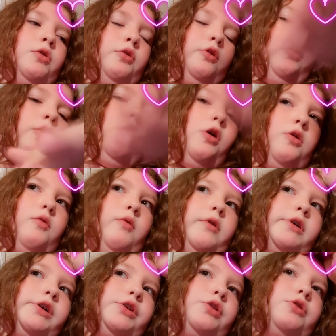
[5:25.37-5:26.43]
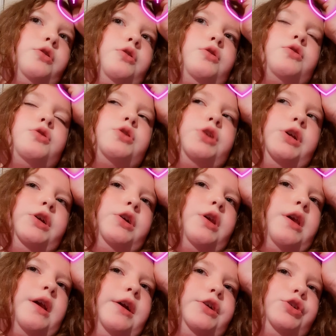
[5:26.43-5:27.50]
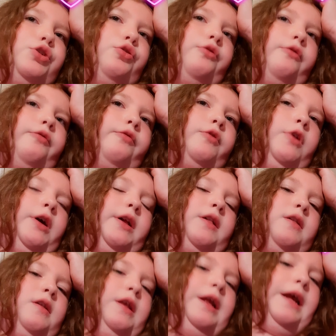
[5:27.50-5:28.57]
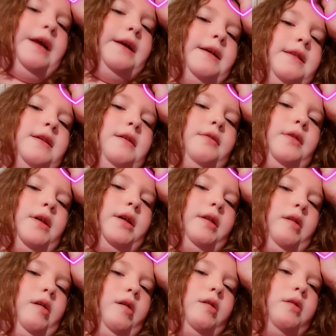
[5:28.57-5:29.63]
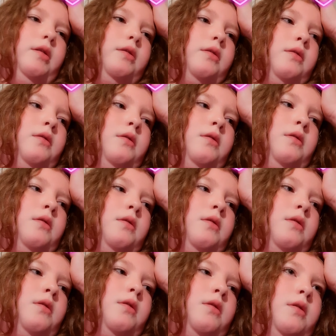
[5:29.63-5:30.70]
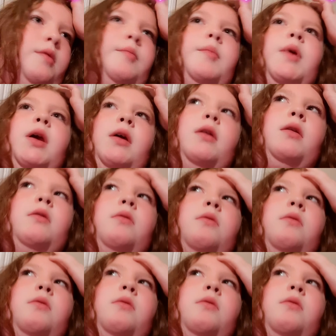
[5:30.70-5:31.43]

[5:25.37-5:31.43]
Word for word: The long wise cages are for like snakes and lizards. Man.